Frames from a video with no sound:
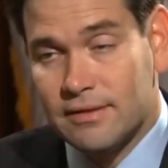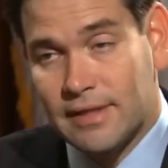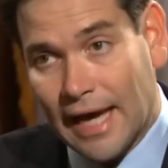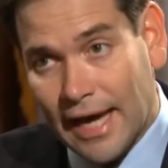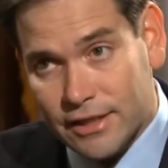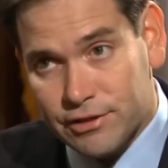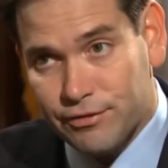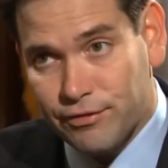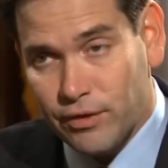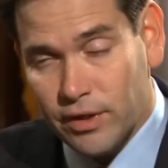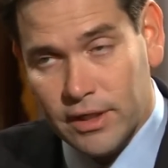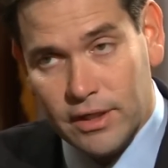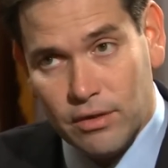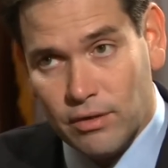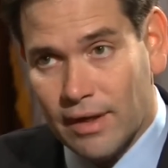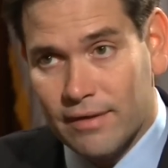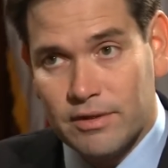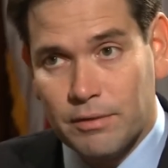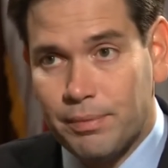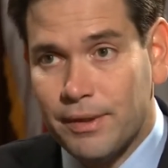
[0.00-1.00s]
Tax-free, you
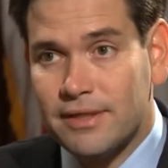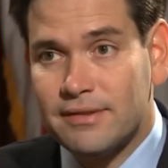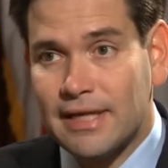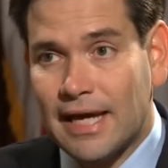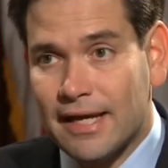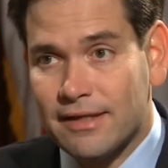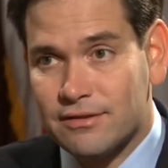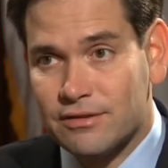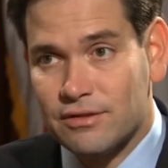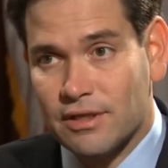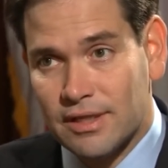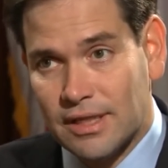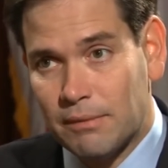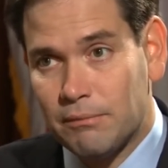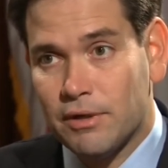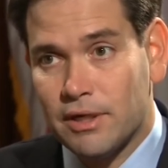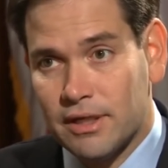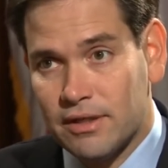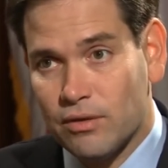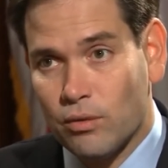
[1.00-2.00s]
don't have to pay taxes on
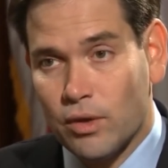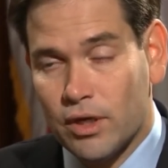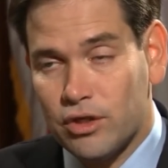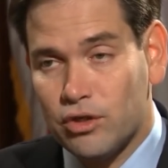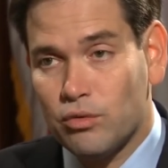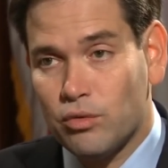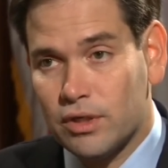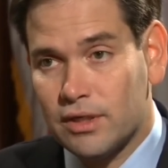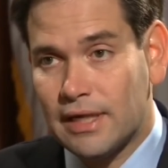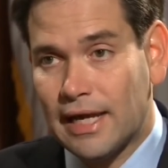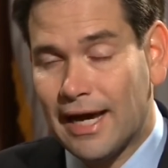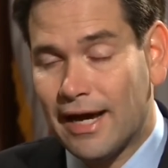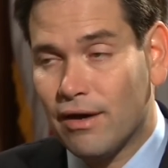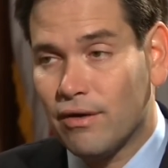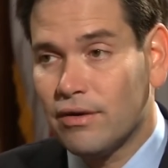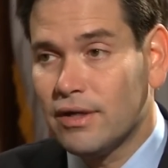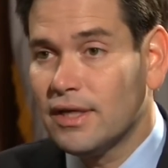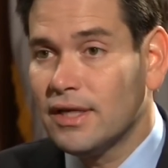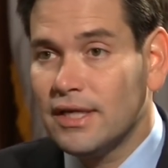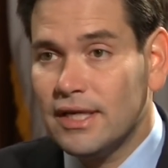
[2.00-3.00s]
that money the way you would
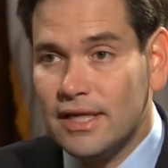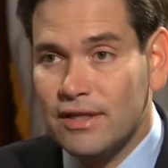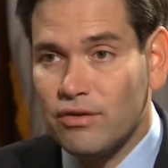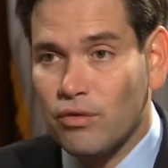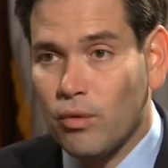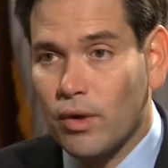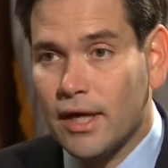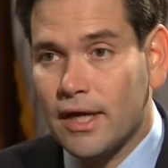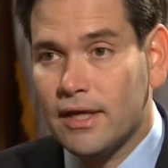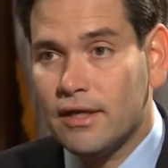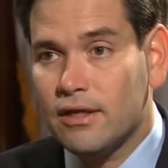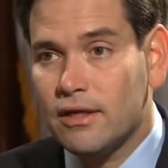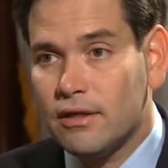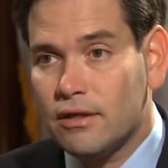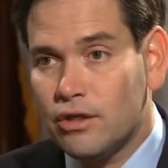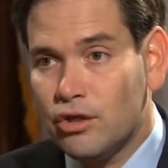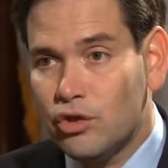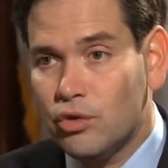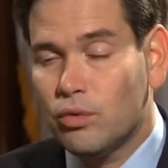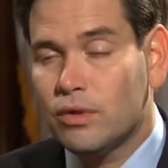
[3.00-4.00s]
now. Either way,
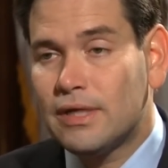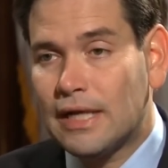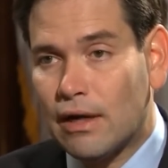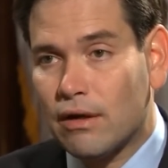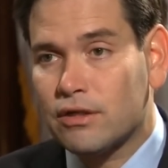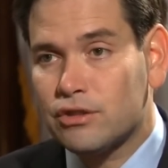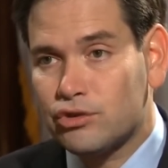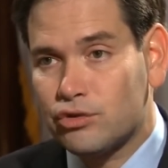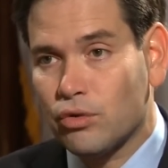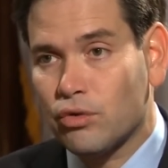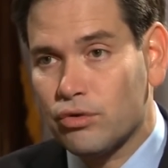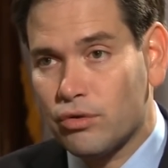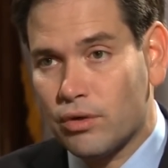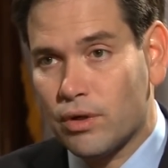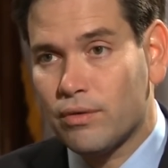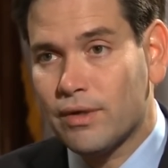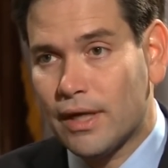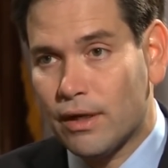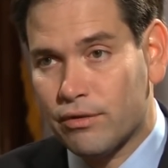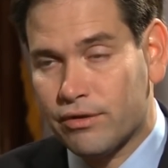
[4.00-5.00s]
you would now control your
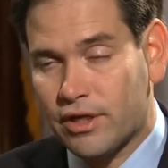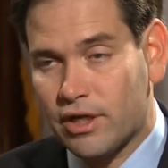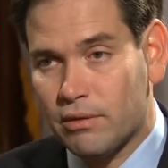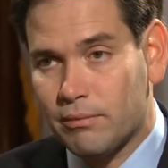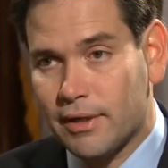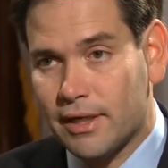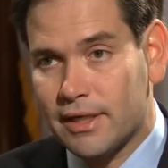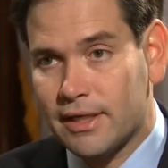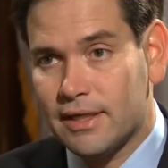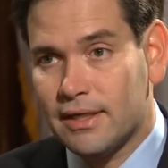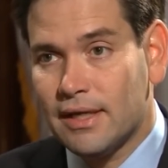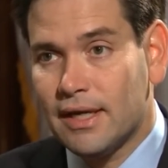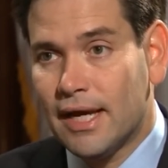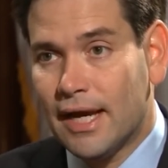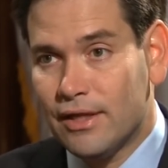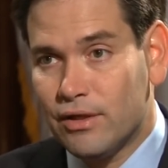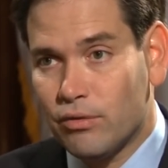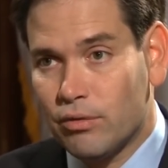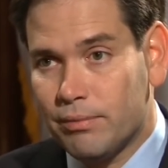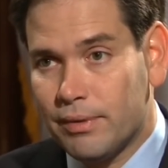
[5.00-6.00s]
own health care money,
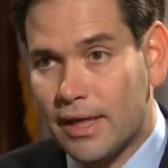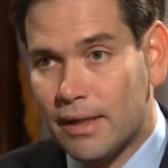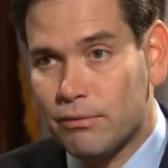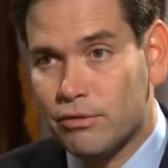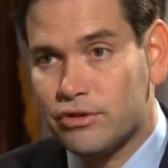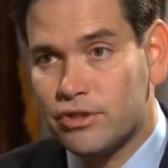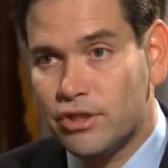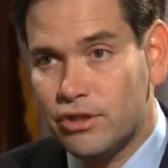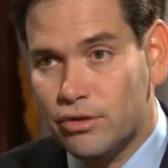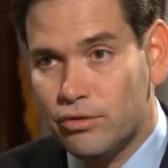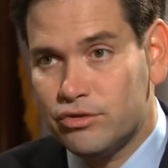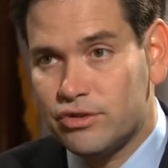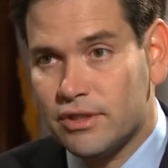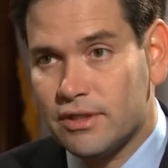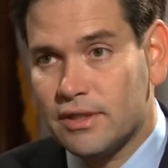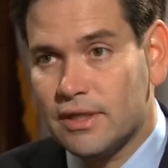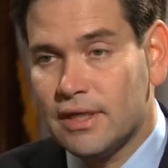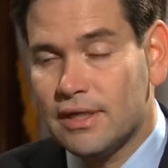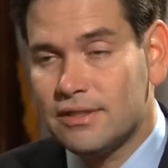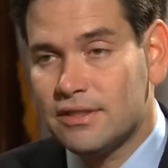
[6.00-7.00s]
and you would be able to use
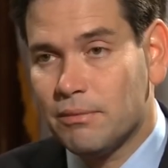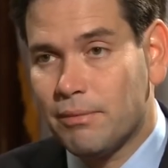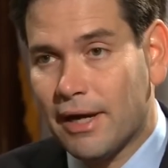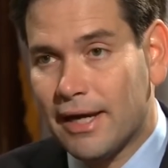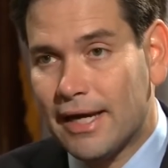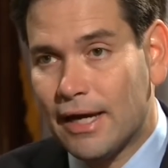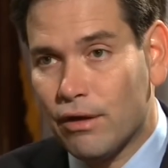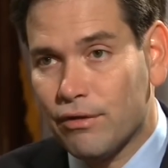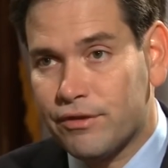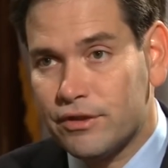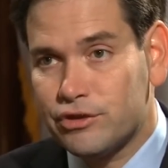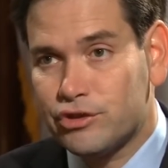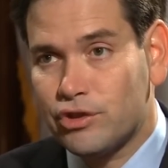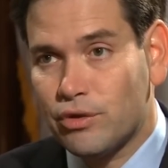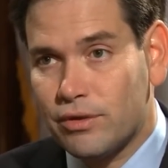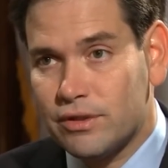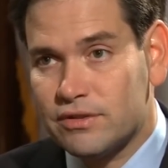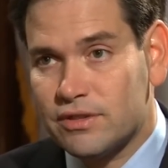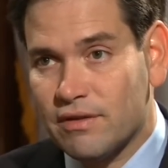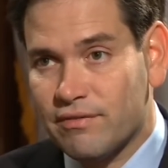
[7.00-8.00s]
it to buy health
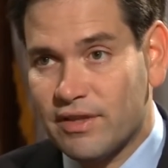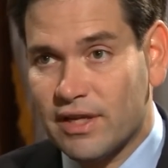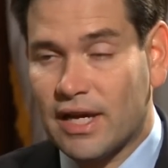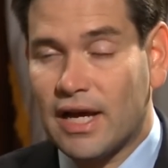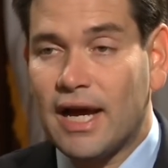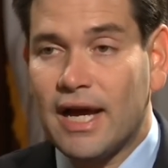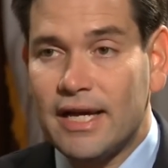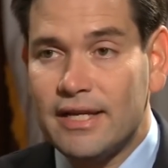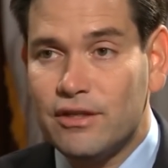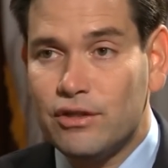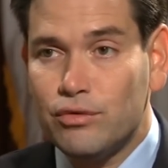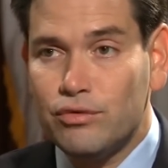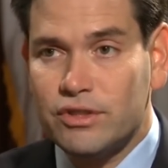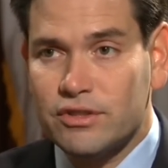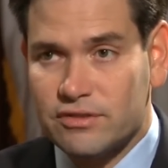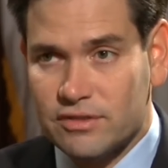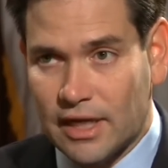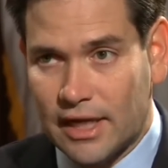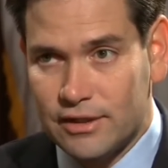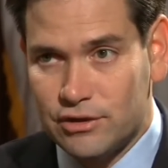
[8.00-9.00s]
insurance of the kind you
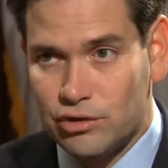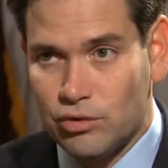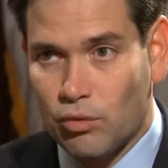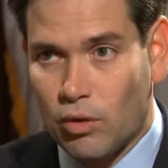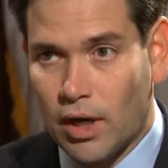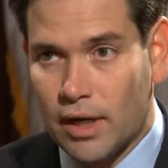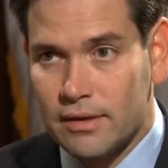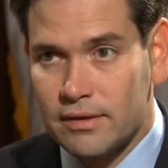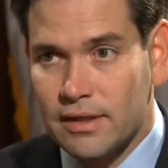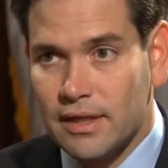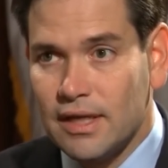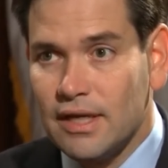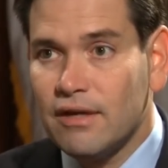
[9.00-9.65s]
decide you want